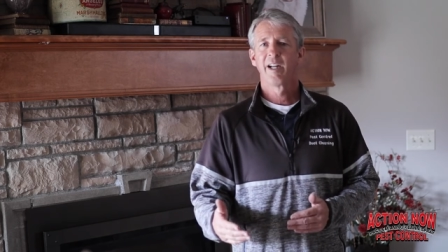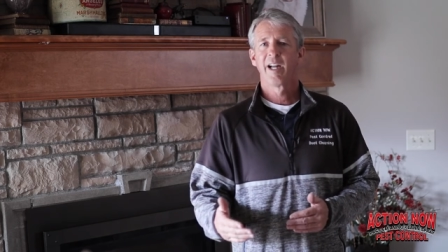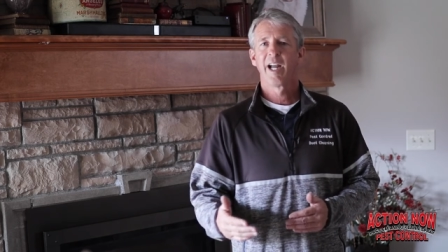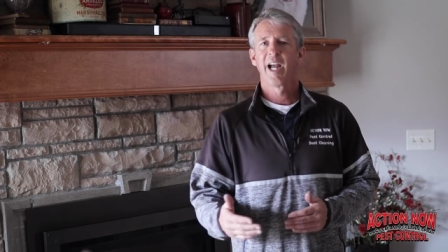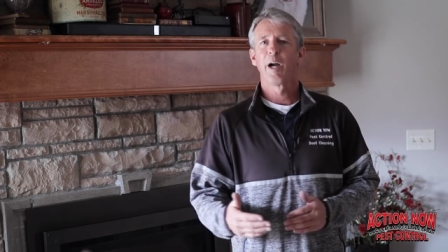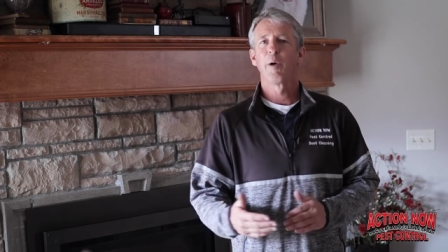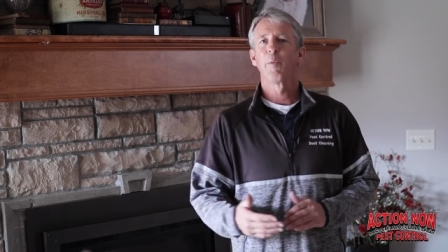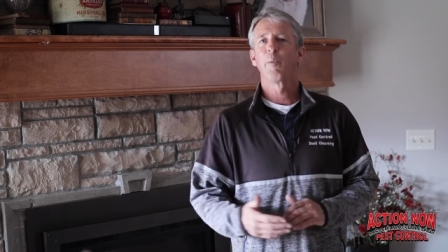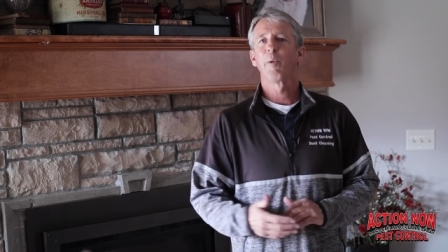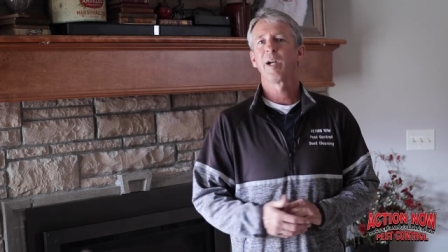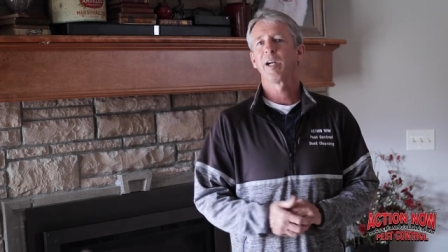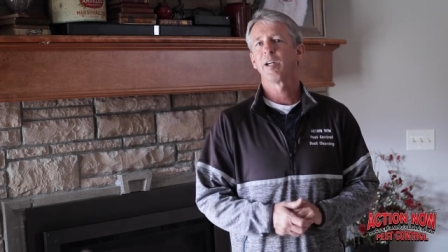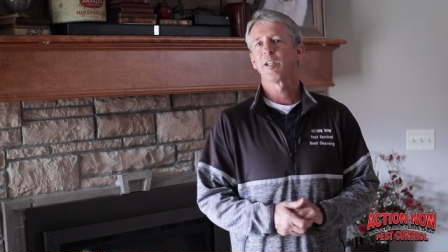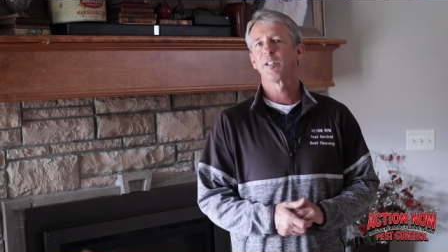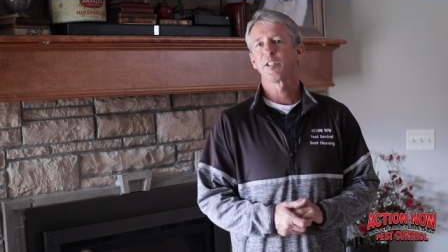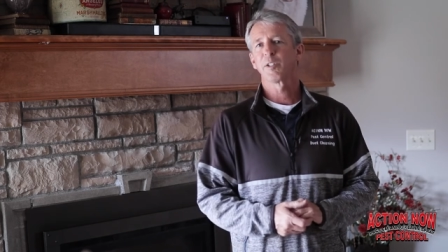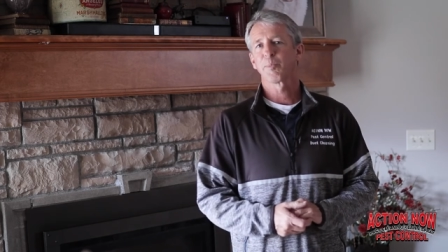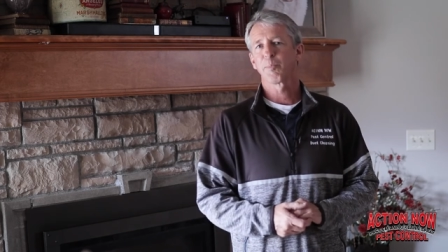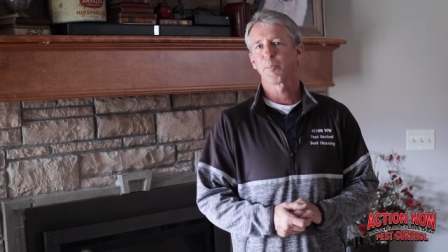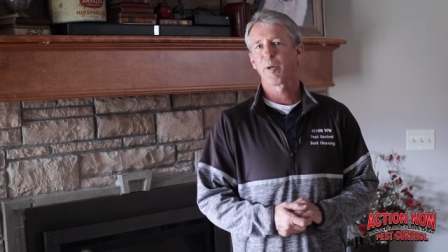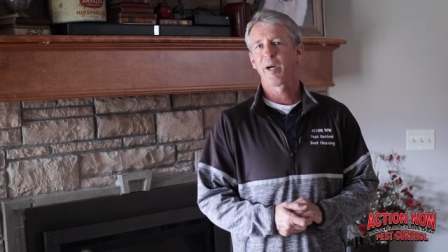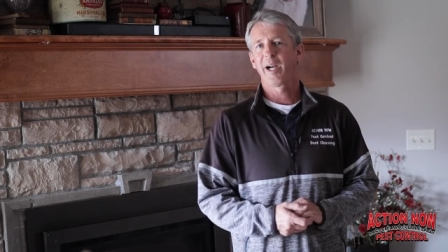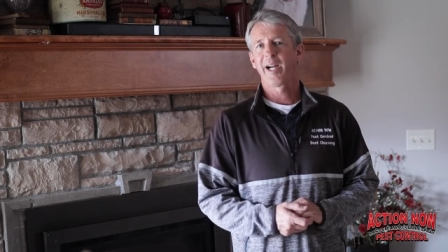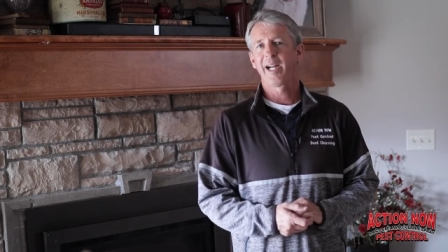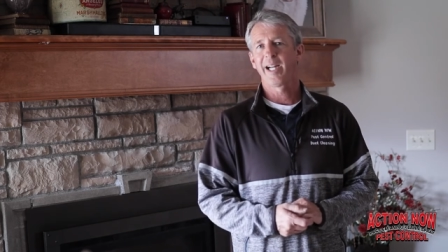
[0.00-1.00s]
and we are
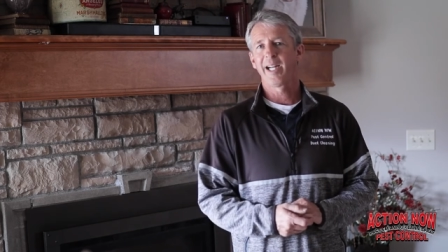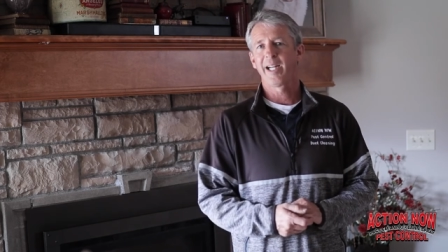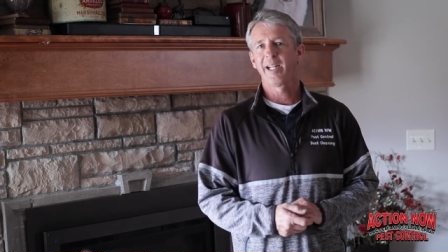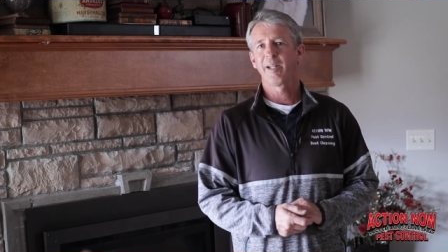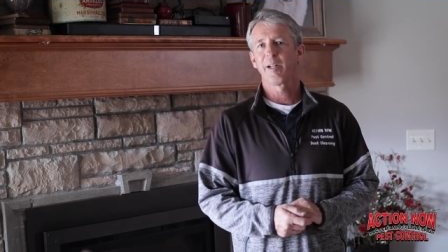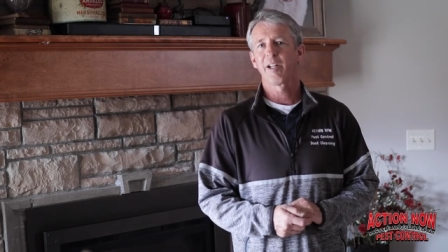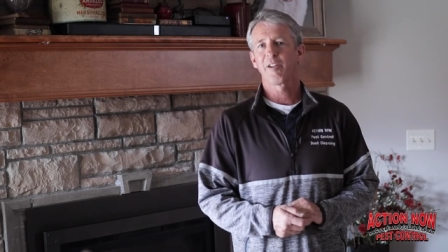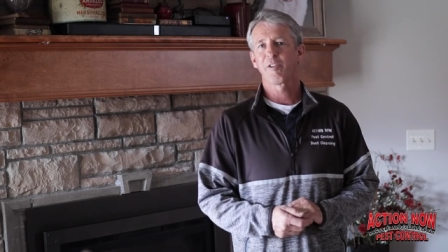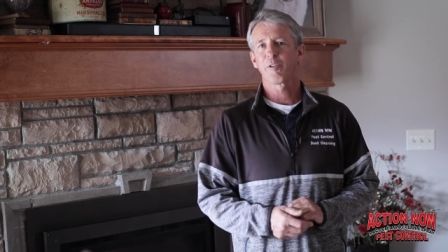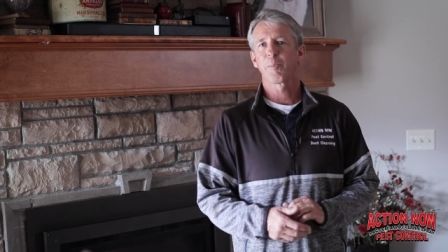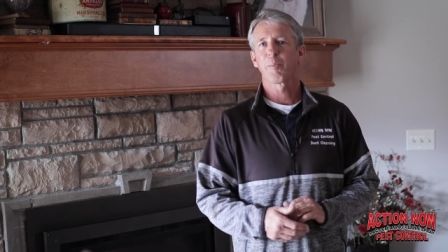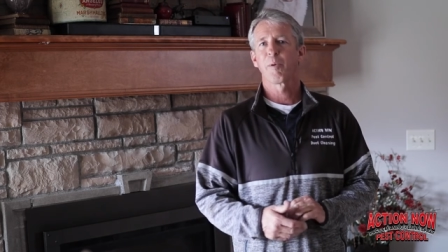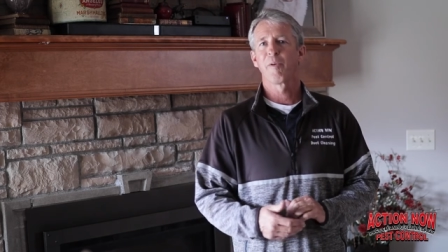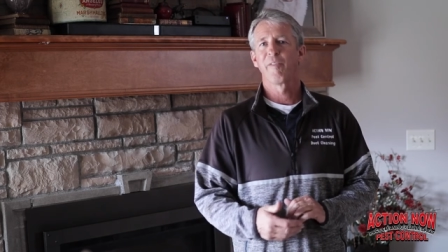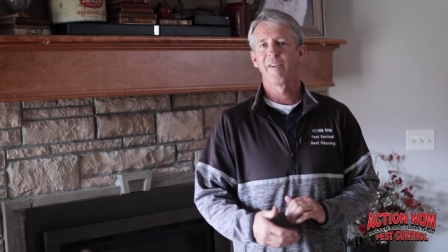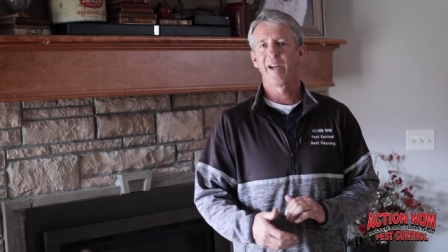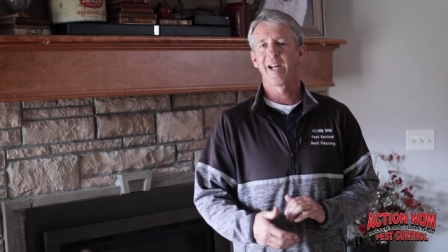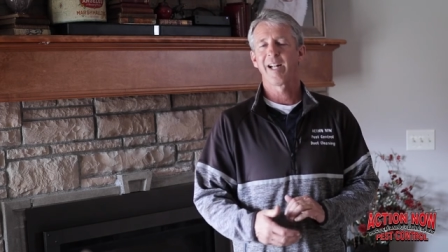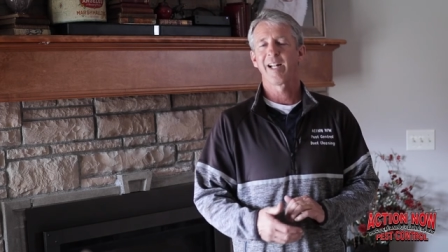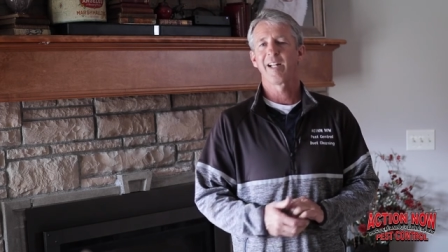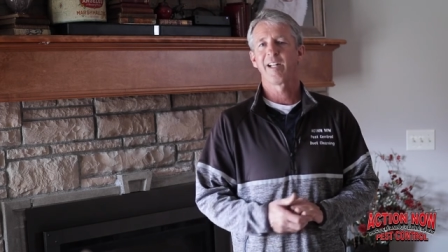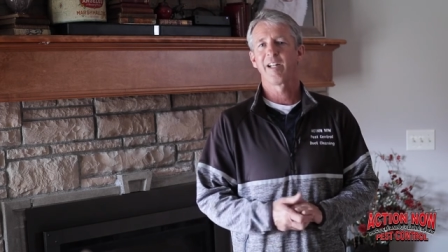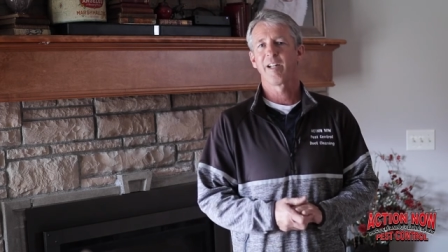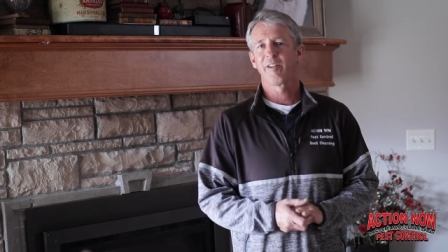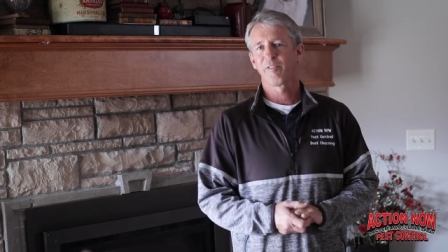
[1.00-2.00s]
spraying as a
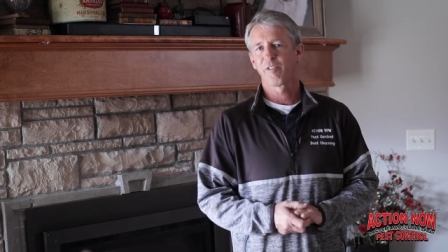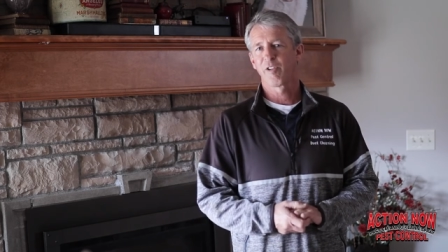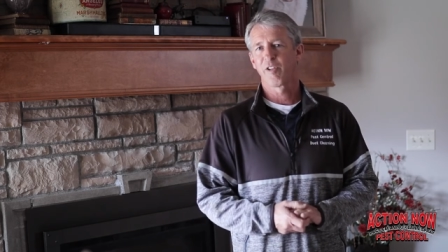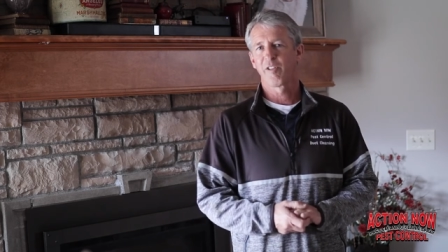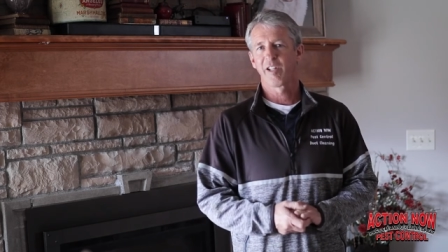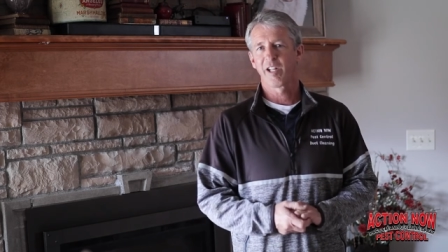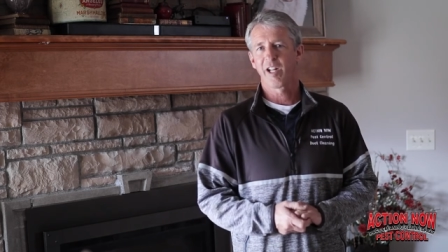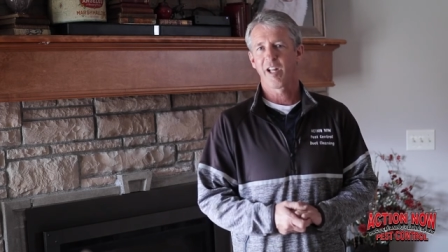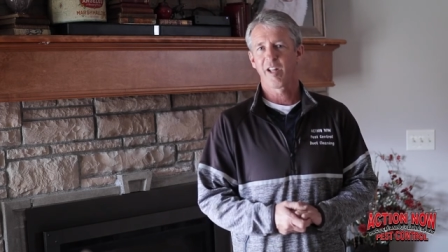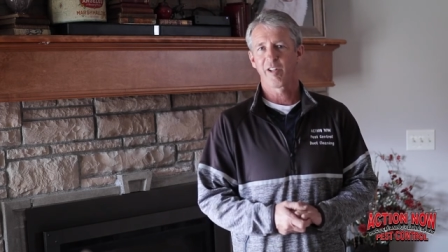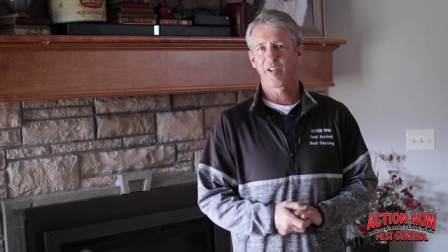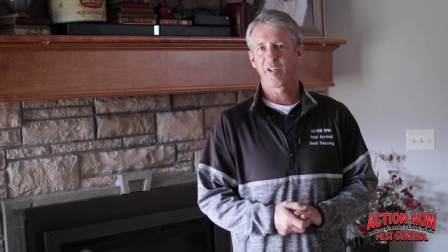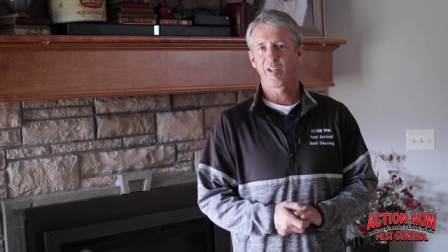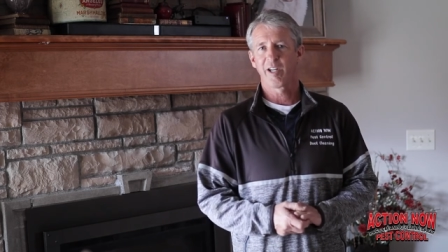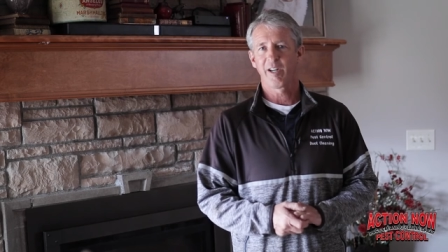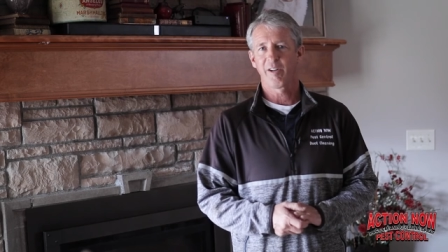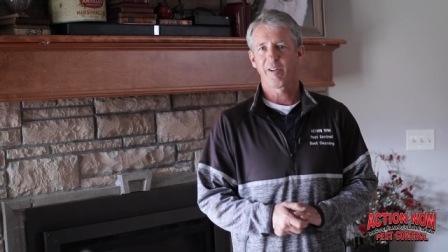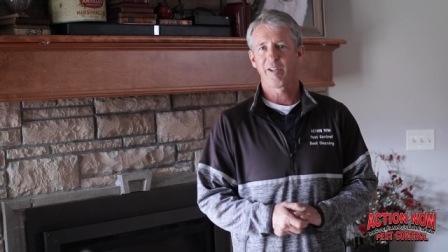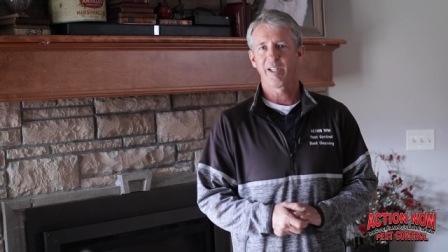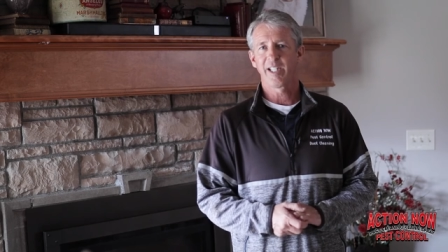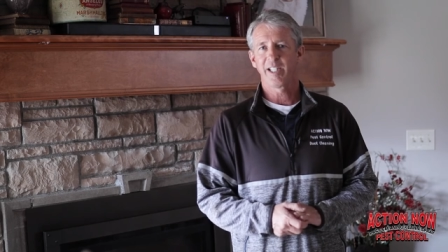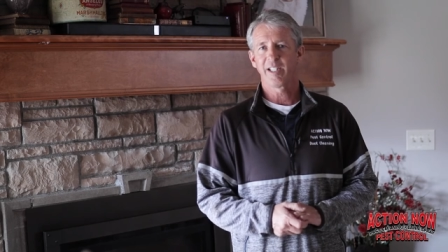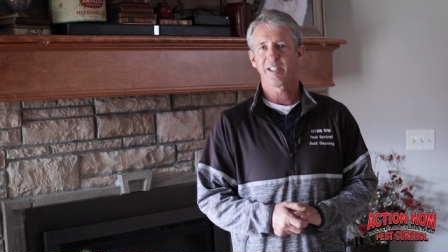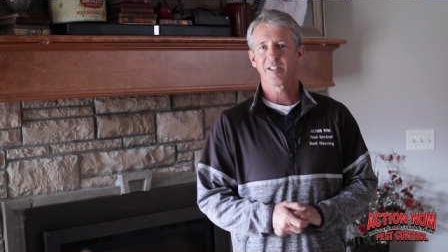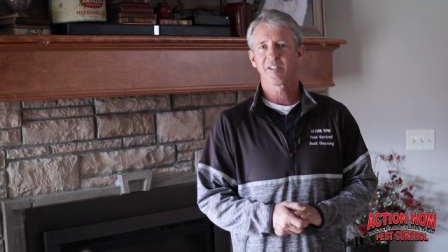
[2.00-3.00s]
preventative to the other
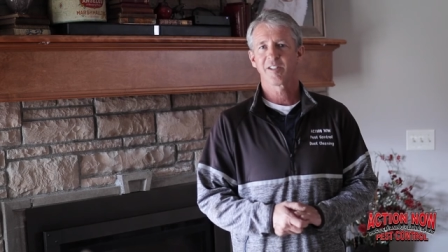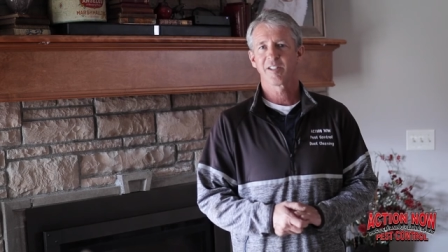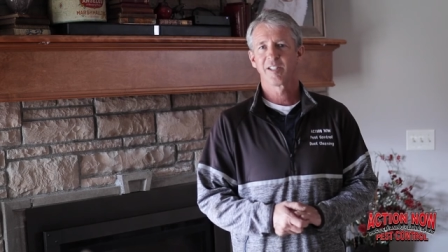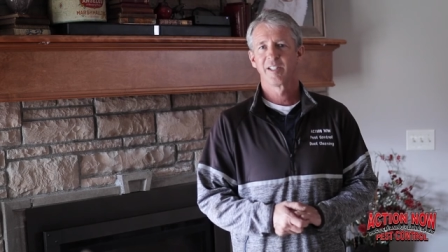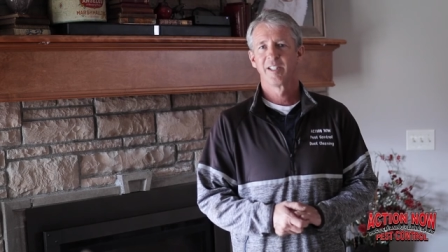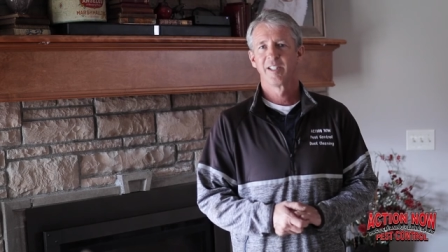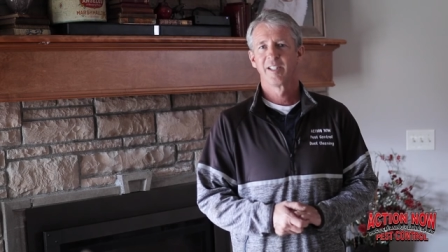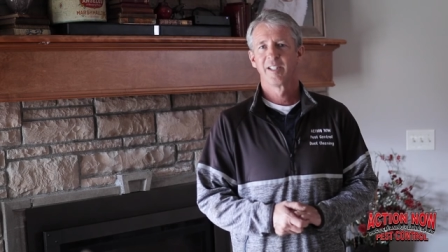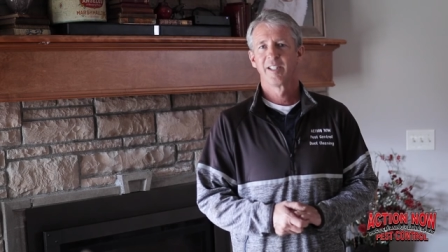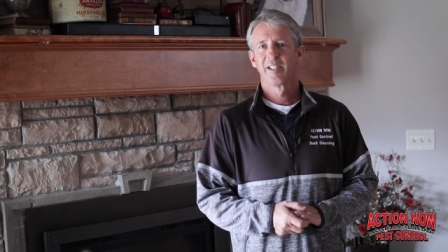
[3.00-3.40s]
areas.